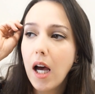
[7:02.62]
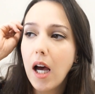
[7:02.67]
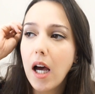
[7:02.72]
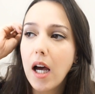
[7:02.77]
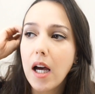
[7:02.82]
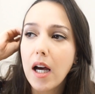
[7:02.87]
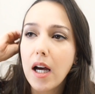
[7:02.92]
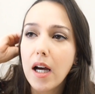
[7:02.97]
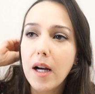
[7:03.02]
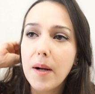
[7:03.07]

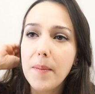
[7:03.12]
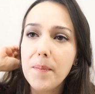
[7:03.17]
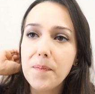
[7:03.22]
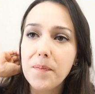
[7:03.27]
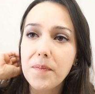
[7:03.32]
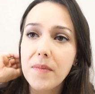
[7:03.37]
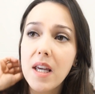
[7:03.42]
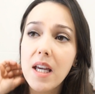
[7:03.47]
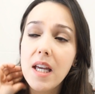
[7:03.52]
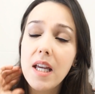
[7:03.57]

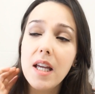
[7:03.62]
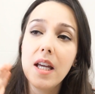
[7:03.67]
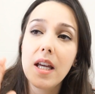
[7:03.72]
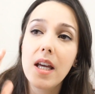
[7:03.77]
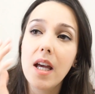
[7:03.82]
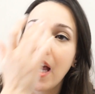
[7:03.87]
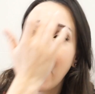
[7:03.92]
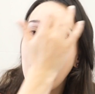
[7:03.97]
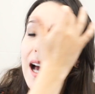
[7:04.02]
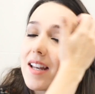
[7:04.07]

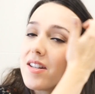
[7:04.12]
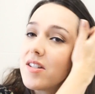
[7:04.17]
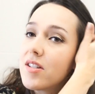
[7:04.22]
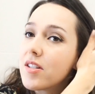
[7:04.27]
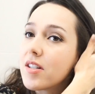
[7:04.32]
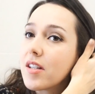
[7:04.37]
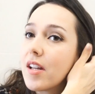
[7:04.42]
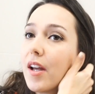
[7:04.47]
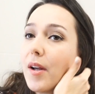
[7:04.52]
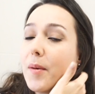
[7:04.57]

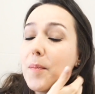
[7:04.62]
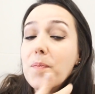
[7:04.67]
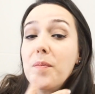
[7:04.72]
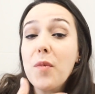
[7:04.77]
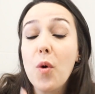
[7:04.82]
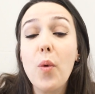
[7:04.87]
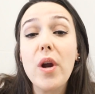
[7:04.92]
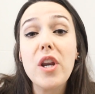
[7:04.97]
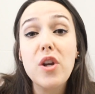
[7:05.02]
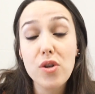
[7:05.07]
And
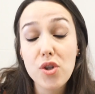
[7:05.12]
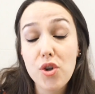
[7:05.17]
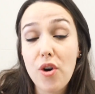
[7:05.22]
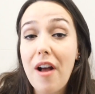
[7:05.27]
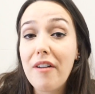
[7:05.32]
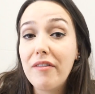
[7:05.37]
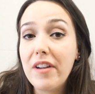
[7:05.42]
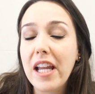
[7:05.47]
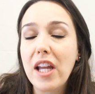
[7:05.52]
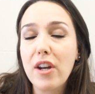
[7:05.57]
when you're
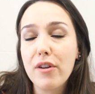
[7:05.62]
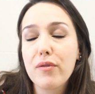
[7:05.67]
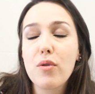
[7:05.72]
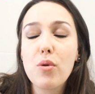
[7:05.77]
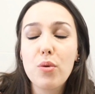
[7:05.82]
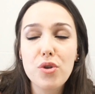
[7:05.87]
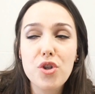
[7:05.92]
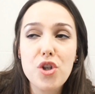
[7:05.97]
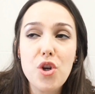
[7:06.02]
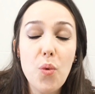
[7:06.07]
traveling, and of
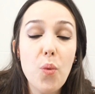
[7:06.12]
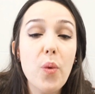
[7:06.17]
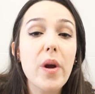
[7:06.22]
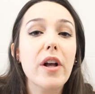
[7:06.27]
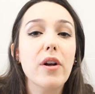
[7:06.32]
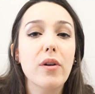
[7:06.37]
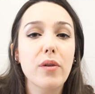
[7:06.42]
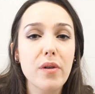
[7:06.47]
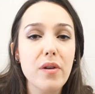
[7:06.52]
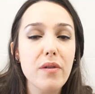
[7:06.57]
course you
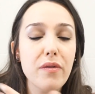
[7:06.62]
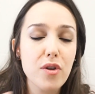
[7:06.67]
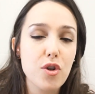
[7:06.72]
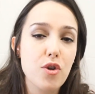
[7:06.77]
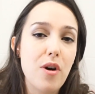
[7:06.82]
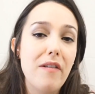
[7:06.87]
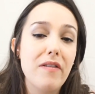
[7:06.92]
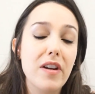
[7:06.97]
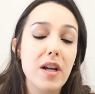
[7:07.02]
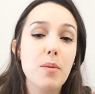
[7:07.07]
will, if you're
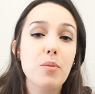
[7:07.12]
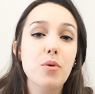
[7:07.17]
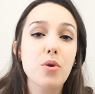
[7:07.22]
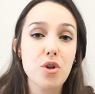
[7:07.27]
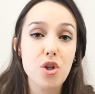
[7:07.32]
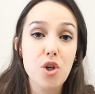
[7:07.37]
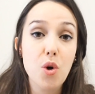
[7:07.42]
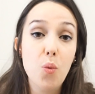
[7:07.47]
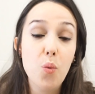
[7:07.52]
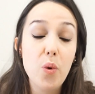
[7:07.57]
traveling
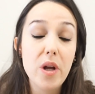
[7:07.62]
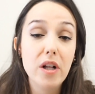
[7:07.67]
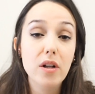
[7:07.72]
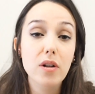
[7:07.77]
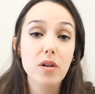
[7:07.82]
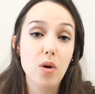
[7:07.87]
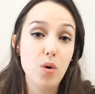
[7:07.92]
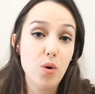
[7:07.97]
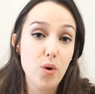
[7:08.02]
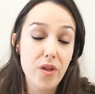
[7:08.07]
abroad, you will
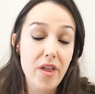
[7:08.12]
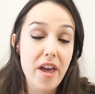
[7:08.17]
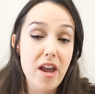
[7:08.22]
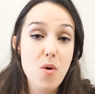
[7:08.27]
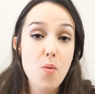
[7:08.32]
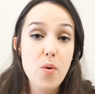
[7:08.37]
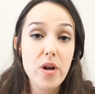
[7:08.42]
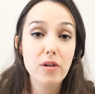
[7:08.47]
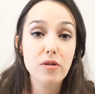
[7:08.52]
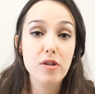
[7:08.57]
or
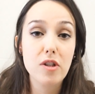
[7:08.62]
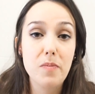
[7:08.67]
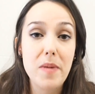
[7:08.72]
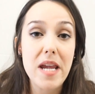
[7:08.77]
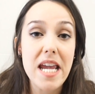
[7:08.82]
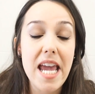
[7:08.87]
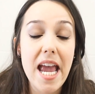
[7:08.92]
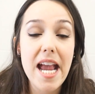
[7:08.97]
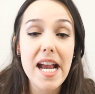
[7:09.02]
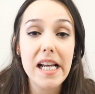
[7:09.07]
they will
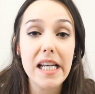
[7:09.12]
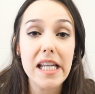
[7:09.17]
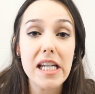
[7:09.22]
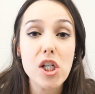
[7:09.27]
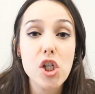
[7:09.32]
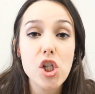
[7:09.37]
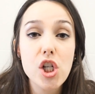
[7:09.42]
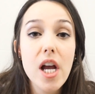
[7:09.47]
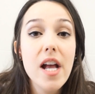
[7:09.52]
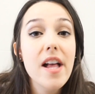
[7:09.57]
speak
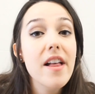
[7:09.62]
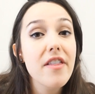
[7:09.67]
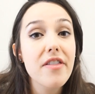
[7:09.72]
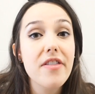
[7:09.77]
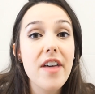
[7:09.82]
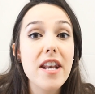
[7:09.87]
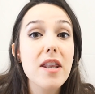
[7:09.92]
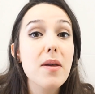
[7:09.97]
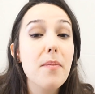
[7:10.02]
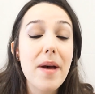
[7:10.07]
English,
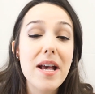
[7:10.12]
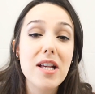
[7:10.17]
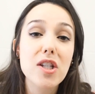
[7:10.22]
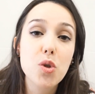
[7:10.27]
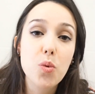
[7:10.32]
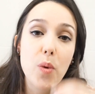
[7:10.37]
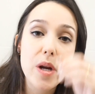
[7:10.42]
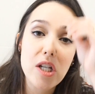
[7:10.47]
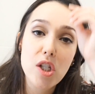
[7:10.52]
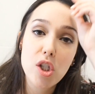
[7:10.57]
then the
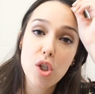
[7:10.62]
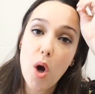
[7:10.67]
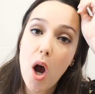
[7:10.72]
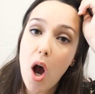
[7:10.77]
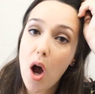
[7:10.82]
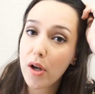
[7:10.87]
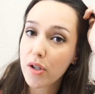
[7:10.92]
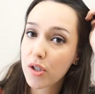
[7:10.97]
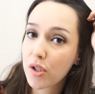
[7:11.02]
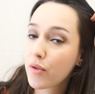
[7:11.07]
best way to
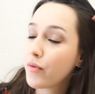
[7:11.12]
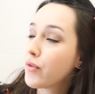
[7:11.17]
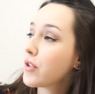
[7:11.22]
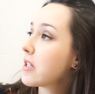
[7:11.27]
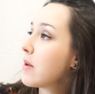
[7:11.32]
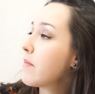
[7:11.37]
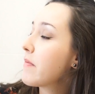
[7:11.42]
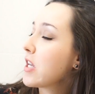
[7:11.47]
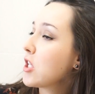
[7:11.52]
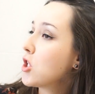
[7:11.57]
ask for
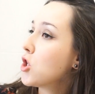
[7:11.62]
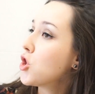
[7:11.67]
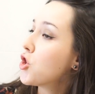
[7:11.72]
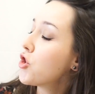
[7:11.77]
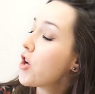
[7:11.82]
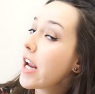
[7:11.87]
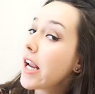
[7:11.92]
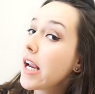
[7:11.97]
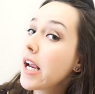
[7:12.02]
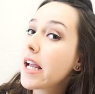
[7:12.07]
something to
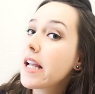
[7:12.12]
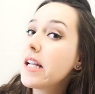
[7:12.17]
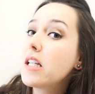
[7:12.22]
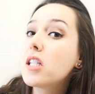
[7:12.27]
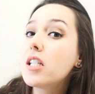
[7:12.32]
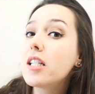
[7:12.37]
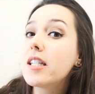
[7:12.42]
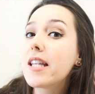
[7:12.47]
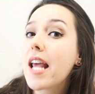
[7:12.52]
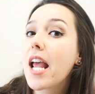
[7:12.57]
drink
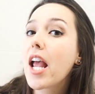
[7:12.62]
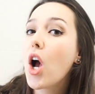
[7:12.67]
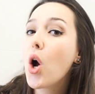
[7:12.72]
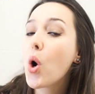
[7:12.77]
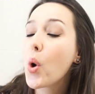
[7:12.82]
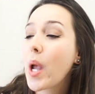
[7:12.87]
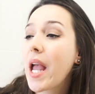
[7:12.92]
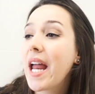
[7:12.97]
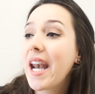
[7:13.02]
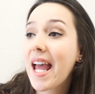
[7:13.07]
is to say,
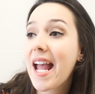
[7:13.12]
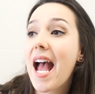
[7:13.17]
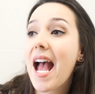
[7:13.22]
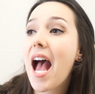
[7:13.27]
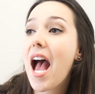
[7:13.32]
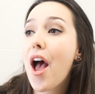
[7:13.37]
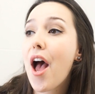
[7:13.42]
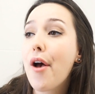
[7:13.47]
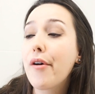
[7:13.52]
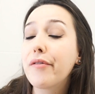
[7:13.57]
oh, can I
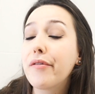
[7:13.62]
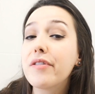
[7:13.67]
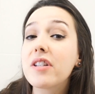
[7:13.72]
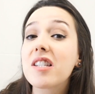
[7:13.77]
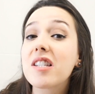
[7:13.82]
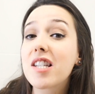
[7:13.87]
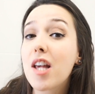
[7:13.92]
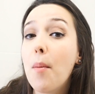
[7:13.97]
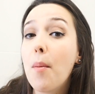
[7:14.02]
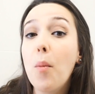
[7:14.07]
have
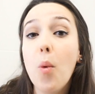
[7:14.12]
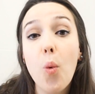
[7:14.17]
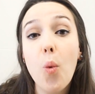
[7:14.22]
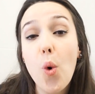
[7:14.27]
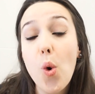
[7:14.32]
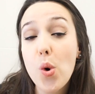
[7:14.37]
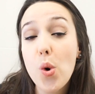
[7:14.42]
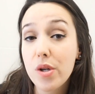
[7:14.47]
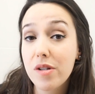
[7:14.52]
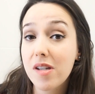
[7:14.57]
some
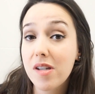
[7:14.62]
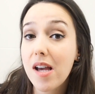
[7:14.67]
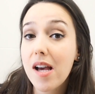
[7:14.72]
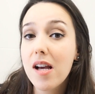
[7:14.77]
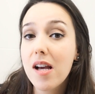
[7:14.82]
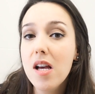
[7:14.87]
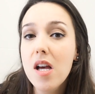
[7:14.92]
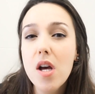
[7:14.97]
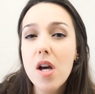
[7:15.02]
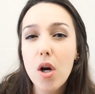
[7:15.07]

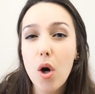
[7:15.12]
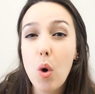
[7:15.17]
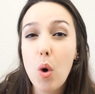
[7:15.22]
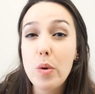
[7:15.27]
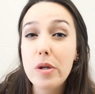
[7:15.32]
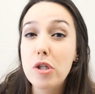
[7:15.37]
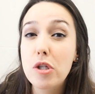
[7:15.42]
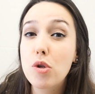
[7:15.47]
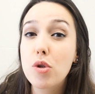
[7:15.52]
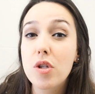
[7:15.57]
water?
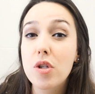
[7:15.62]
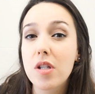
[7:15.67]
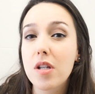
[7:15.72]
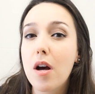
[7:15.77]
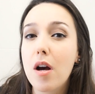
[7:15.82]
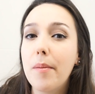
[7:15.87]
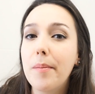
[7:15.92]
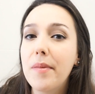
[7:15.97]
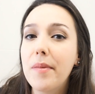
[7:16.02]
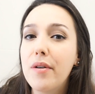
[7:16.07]
Always use
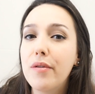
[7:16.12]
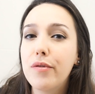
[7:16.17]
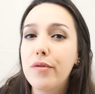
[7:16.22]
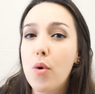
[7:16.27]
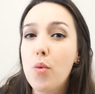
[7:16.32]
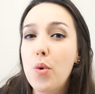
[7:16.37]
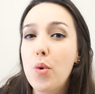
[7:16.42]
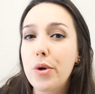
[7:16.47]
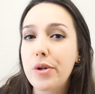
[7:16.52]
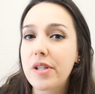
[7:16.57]
some
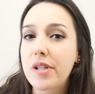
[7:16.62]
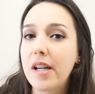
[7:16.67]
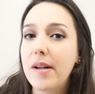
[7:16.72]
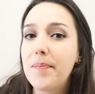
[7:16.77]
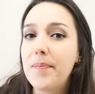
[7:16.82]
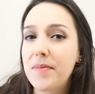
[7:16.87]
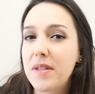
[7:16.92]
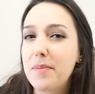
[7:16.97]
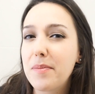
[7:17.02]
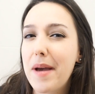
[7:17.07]
for
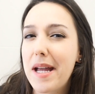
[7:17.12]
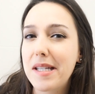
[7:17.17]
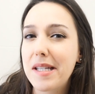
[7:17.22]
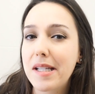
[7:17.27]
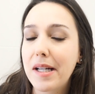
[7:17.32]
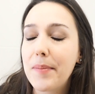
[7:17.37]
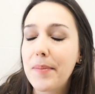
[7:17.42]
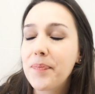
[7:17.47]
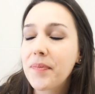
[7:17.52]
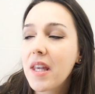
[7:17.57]
water, it's
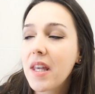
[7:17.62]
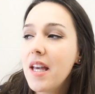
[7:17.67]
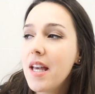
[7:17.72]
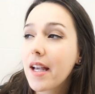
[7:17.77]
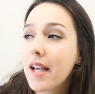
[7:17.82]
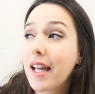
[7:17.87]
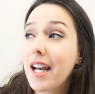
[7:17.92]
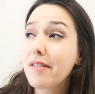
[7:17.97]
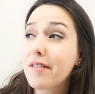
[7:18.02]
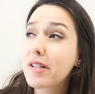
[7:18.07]
better.
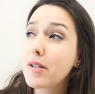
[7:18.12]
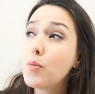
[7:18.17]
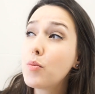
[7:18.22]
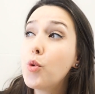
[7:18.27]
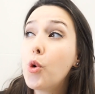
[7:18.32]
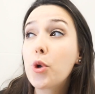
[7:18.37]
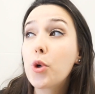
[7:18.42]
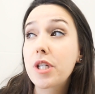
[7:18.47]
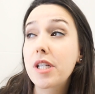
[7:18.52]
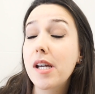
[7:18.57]
Can I have
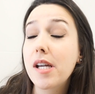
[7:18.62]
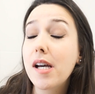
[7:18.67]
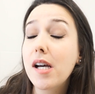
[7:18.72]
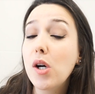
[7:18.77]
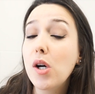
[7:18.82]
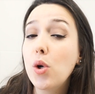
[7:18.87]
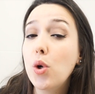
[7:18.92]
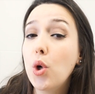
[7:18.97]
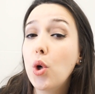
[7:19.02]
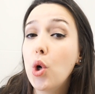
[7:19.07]
some
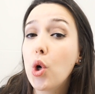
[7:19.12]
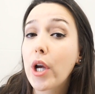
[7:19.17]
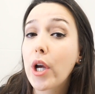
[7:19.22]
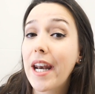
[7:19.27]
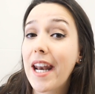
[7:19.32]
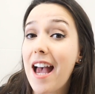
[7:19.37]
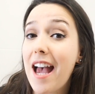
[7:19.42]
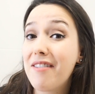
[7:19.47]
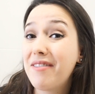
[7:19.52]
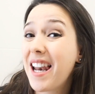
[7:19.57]
water? Or
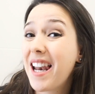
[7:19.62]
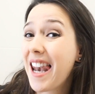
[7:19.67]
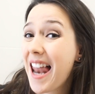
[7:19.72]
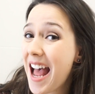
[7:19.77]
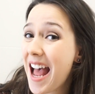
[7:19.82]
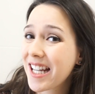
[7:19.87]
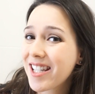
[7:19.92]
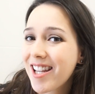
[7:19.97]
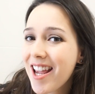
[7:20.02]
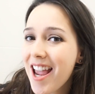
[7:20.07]
can I have a
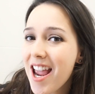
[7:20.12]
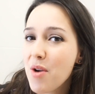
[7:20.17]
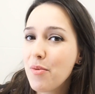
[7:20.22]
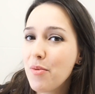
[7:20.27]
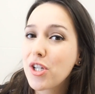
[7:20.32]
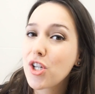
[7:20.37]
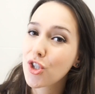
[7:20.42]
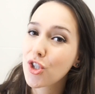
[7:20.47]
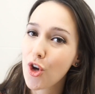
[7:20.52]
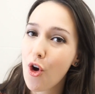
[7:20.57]
latte,
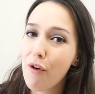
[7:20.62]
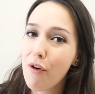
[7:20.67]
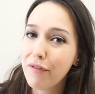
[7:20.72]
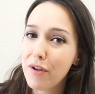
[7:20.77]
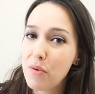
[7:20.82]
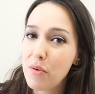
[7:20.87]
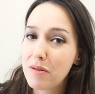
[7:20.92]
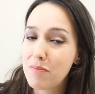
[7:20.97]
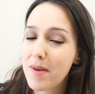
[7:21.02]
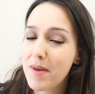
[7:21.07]
which is
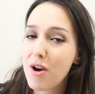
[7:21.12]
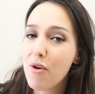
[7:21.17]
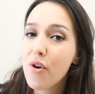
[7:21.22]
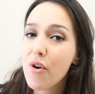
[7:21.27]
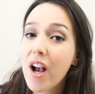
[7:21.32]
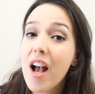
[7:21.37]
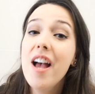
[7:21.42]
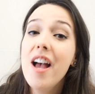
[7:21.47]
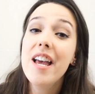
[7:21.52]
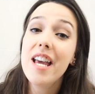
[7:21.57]
coffee with
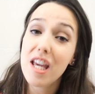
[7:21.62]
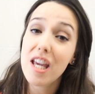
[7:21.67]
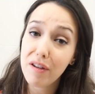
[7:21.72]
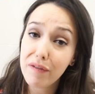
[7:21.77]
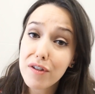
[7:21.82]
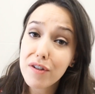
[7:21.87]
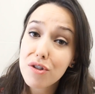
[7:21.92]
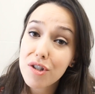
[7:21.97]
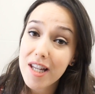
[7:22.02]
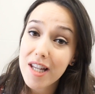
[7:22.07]
milk?
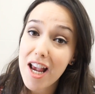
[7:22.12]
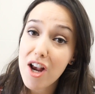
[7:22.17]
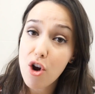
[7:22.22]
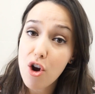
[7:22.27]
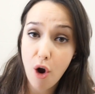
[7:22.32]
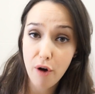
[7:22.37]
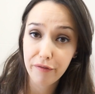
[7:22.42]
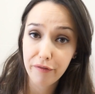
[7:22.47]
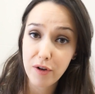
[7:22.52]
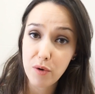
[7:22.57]
If you say
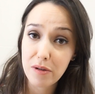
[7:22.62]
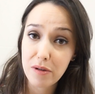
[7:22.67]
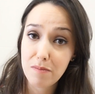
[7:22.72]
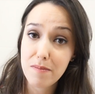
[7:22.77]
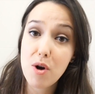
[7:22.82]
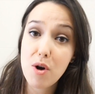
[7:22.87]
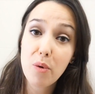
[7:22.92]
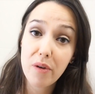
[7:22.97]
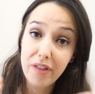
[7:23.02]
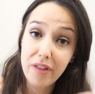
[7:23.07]
coffee with
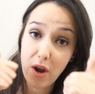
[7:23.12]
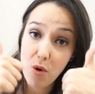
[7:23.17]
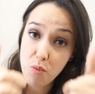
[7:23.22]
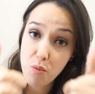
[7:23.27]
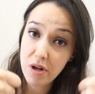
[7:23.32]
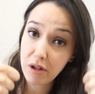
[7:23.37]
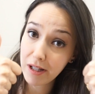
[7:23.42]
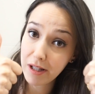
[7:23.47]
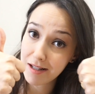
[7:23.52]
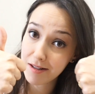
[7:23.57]
milk, they
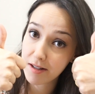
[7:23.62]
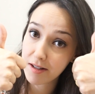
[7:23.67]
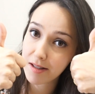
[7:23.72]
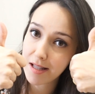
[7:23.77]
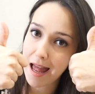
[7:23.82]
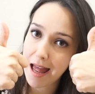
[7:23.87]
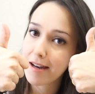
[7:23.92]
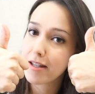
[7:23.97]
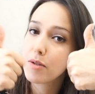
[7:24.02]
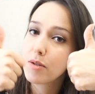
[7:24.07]
will
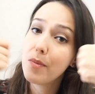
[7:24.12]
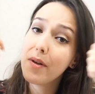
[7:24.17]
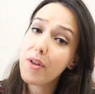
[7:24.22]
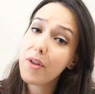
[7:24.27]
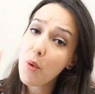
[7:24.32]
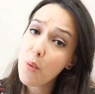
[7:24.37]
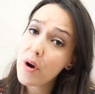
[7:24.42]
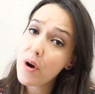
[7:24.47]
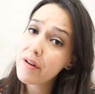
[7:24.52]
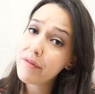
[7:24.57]
understand, but
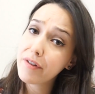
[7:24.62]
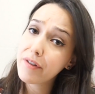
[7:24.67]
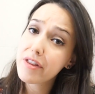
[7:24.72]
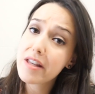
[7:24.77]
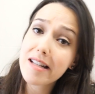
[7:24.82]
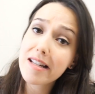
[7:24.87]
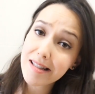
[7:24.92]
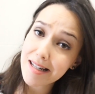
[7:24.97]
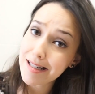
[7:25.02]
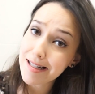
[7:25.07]
the word for
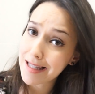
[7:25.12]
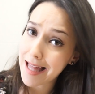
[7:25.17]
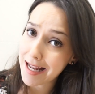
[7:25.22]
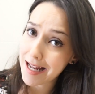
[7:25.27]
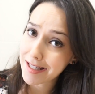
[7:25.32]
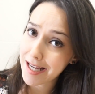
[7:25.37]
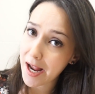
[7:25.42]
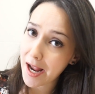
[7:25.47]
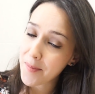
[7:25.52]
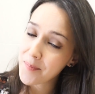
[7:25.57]
this is
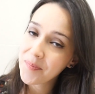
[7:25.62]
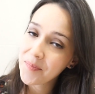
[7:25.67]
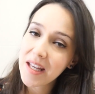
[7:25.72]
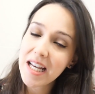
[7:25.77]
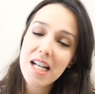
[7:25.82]
latte.